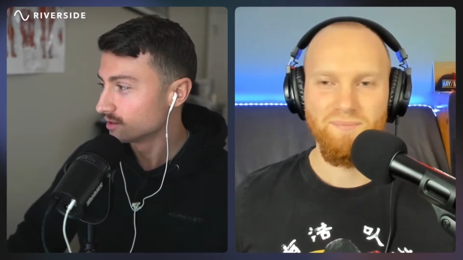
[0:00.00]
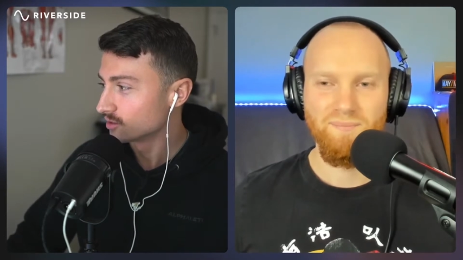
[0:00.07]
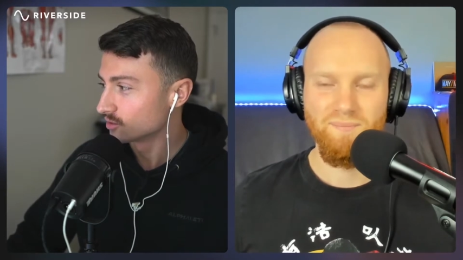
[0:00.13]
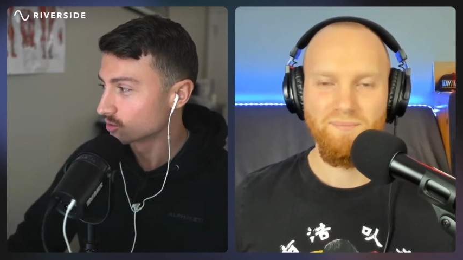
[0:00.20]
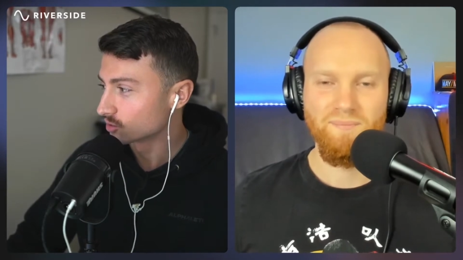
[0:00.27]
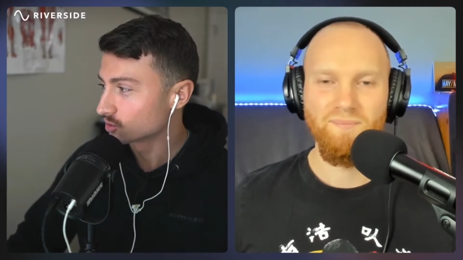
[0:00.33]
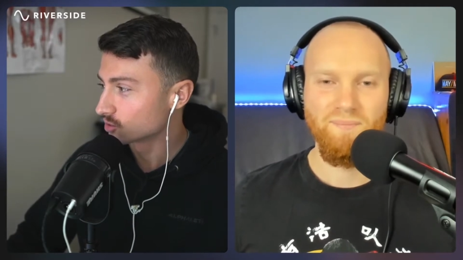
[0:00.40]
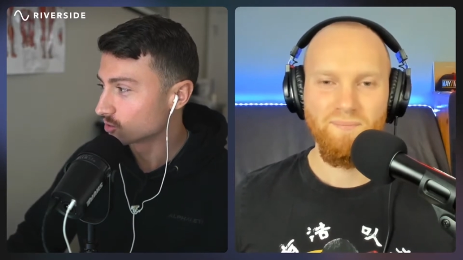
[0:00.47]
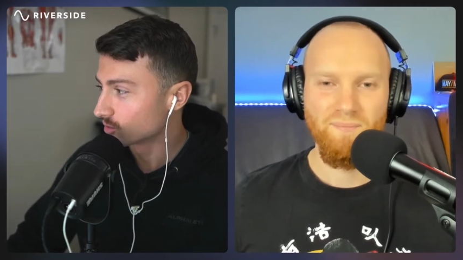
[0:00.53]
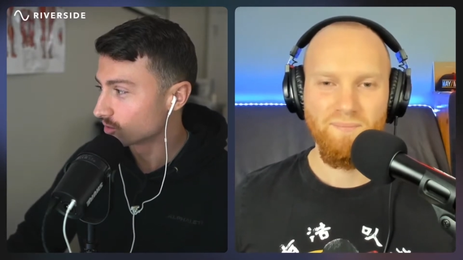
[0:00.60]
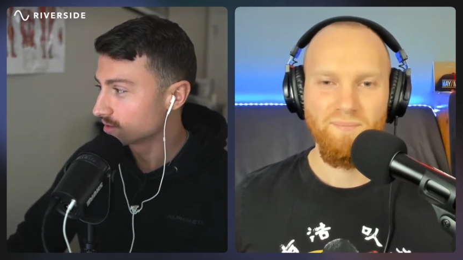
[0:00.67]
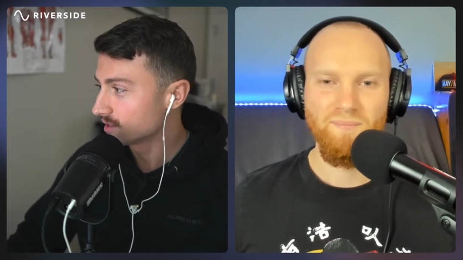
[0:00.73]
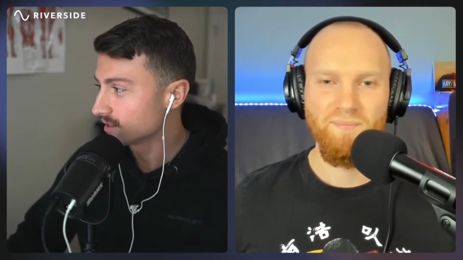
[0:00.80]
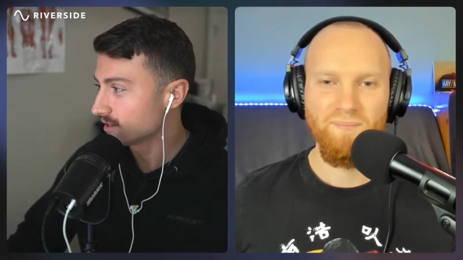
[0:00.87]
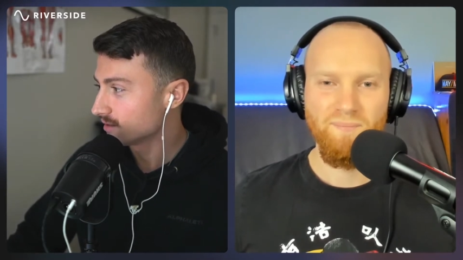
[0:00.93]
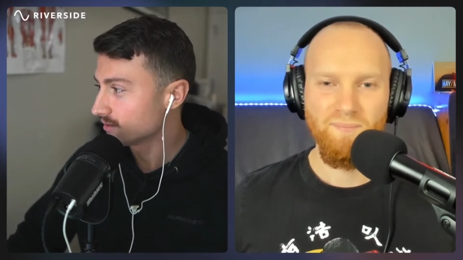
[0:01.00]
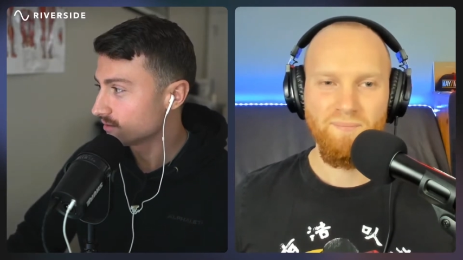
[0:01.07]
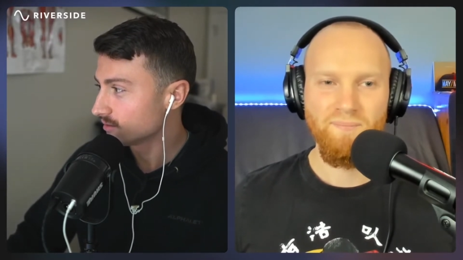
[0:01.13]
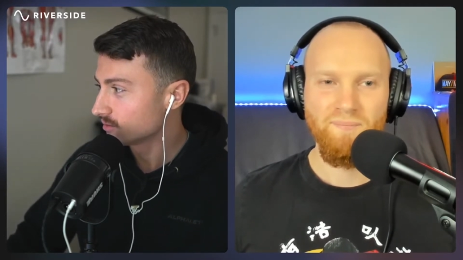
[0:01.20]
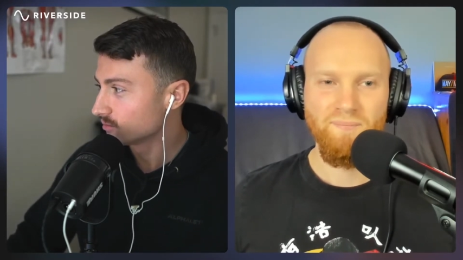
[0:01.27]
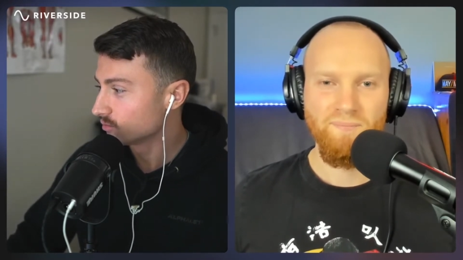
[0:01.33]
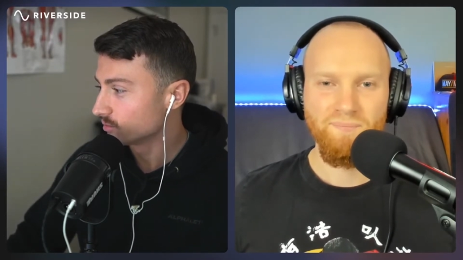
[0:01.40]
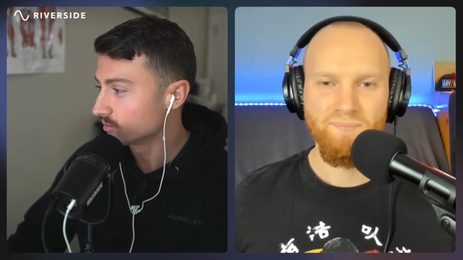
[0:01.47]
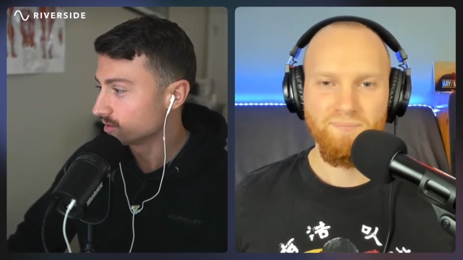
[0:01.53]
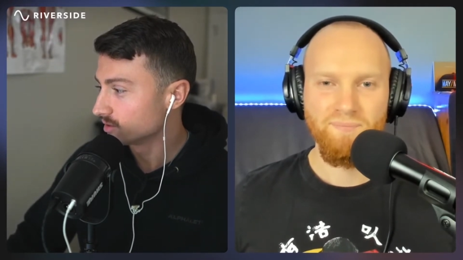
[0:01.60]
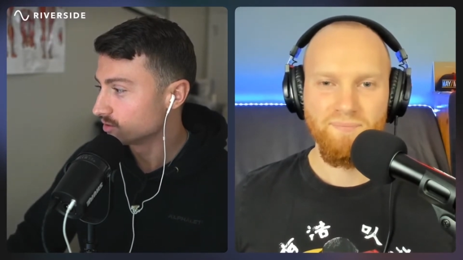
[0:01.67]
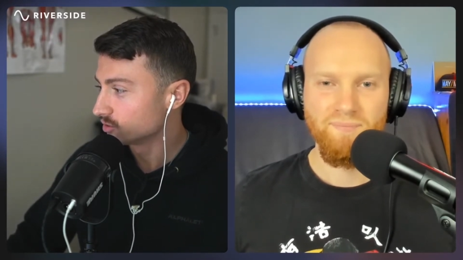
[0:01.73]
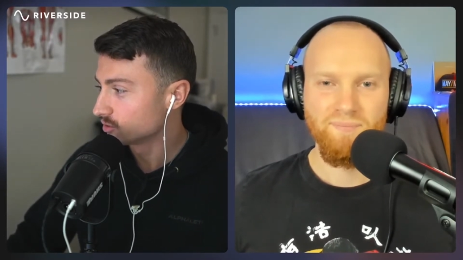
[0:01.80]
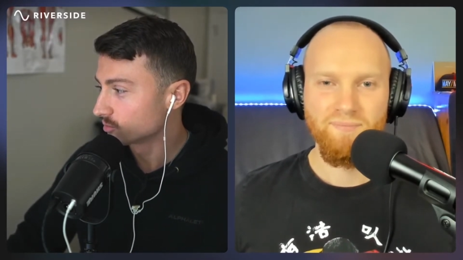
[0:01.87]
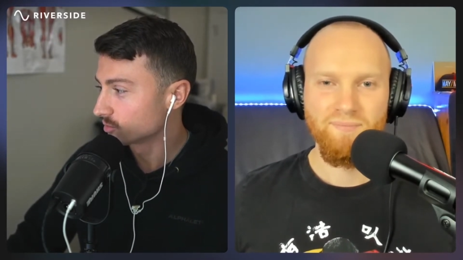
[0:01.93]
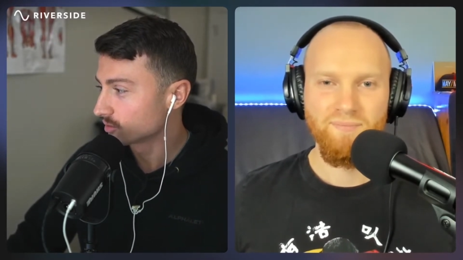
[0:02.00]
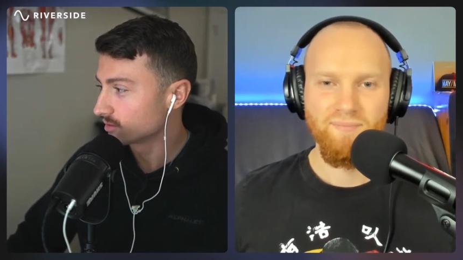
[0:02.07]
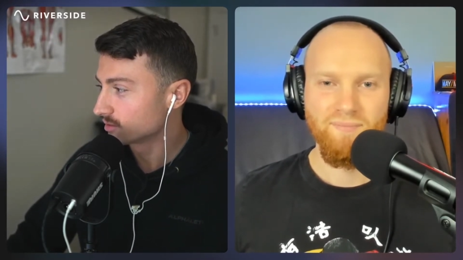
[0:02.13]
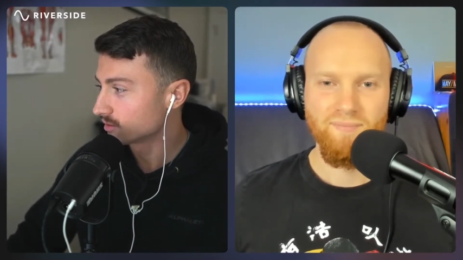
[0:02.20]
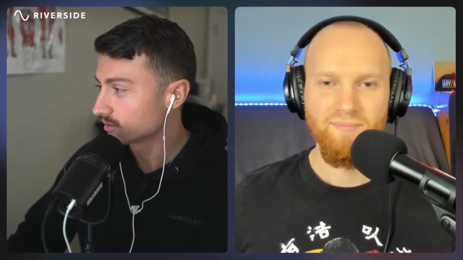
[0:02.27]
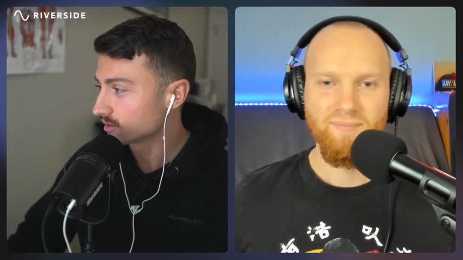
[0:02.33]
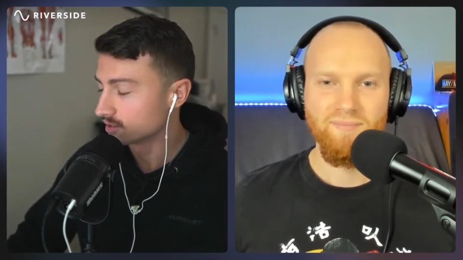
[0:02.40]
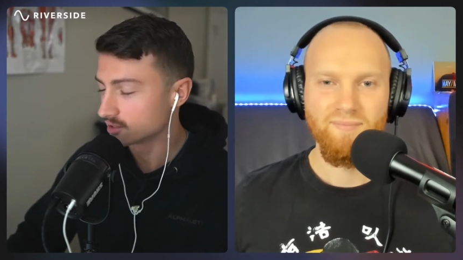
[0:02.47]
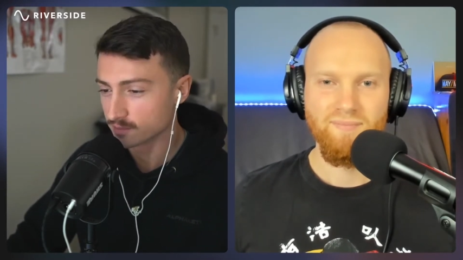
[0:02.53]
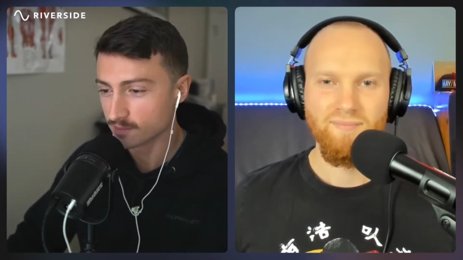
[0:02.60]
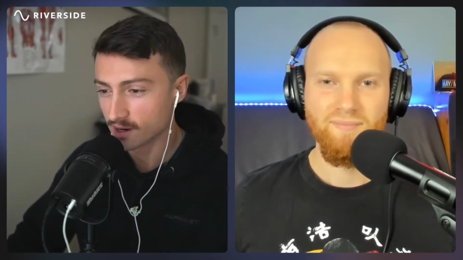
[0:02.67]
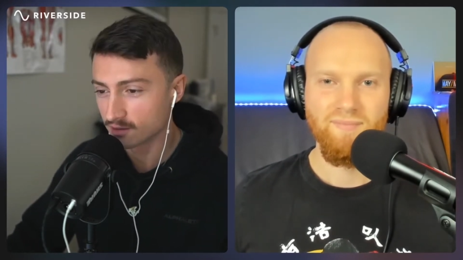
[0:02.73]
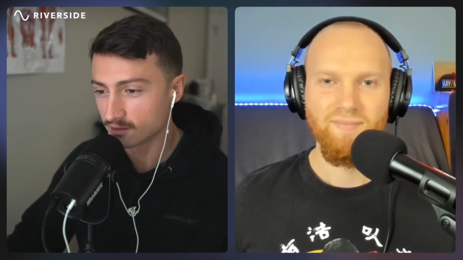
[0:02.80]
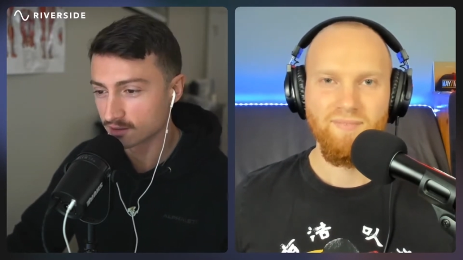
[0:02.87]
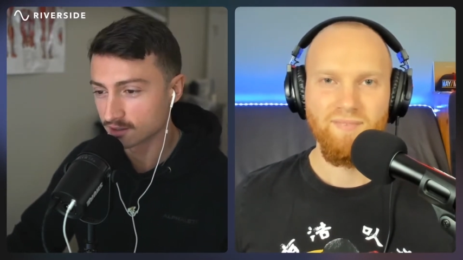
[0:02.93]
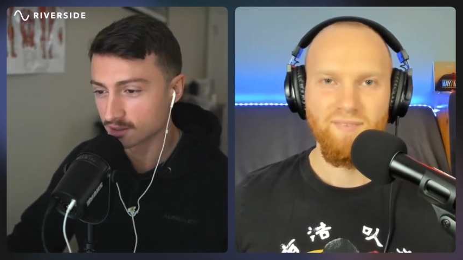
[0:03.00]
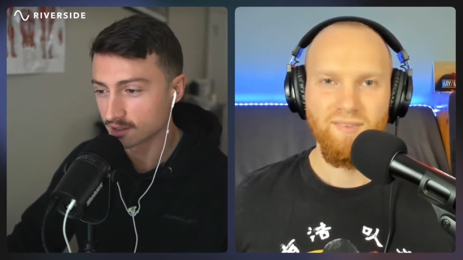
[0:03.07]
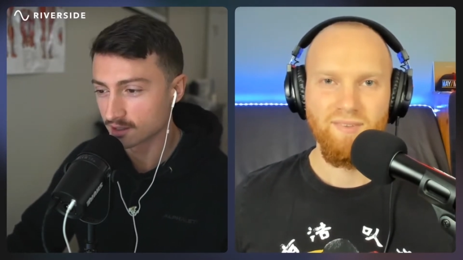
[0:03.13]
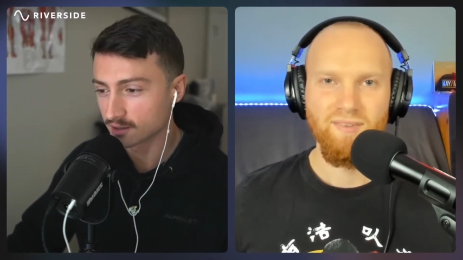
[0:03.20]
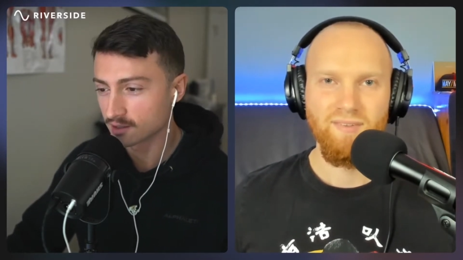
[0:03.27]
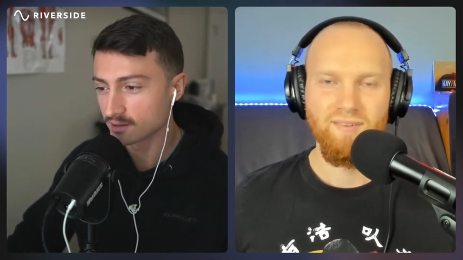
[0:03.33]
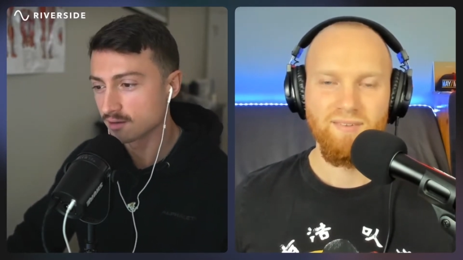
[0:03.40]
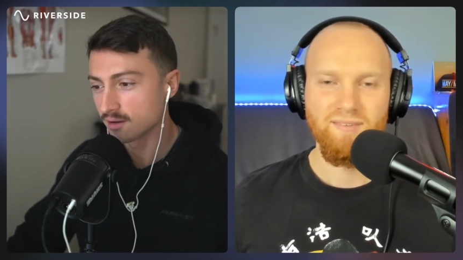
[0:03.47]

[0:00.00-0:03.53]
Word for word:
Speaker 1: Your story, Dan, will be super inspiring to like,